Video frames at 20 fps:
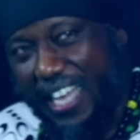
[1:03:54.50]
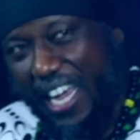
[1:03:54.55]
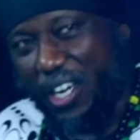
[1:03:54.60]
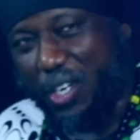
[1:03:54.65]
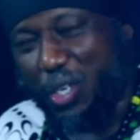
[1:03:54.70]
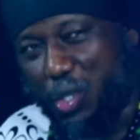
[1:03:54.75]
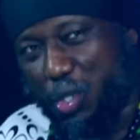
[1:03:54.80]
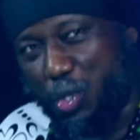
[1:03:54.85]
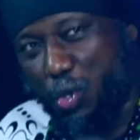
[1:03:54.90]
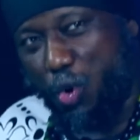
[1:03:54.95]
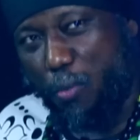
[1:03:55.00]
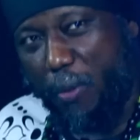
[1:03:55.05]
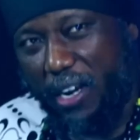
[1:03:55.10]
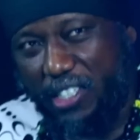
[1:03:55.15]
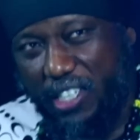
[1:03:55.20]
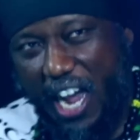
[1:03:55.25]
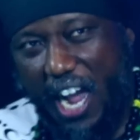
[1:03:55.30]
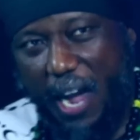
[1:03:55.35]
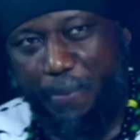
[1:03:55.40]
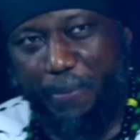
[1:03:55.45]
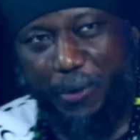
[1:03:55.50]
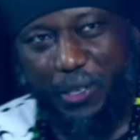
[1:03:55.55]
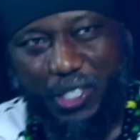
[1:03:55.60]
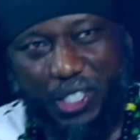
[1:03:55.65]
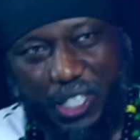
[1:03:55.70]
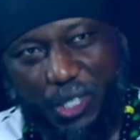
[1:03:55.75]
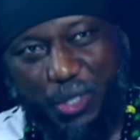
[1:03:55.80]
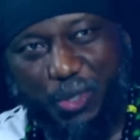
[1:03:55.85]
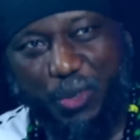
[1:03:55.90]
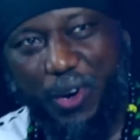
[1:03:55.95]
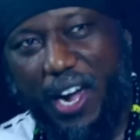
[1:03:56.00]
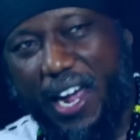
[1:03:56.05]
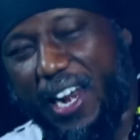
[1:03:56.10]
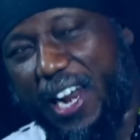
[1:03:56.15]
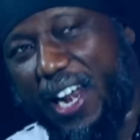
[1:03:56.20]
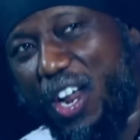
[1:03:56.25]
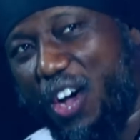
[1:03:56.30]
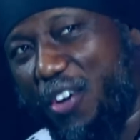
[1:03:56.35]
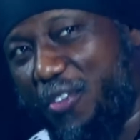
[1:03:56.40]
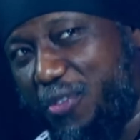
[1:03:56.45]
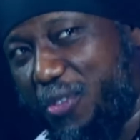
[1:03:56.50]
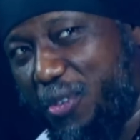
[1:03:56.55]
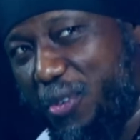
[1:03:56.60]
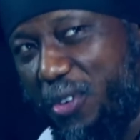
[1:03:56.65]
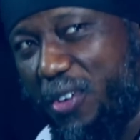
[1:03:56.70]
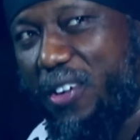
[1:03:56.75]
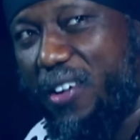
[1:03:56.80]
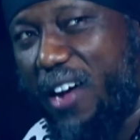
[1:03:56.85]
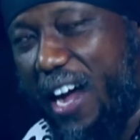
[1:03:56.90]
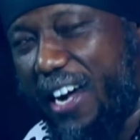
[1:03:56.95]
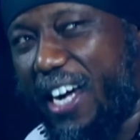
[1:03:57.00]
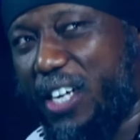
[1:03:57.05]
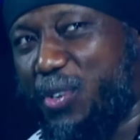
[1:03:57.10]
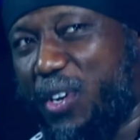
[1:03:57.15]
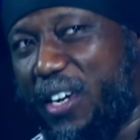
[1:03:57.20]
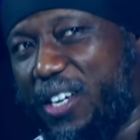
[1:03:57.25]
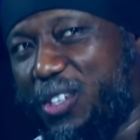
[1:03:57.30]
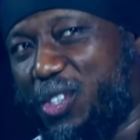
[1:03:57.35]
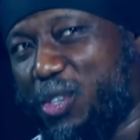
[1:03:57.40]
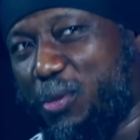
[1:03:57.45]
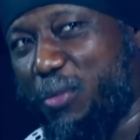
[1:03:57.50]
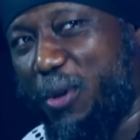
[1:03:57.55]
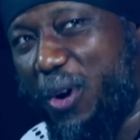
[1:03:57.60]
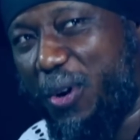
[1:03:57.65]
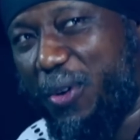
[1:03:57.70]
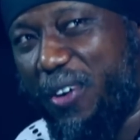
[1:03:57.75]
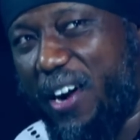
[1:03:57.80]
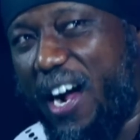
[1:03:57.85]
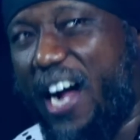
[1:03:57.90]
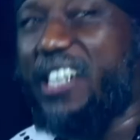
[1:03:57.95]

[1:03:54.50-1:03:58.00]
I say thank you so much. I appreciate you and I love you. I'll catch you again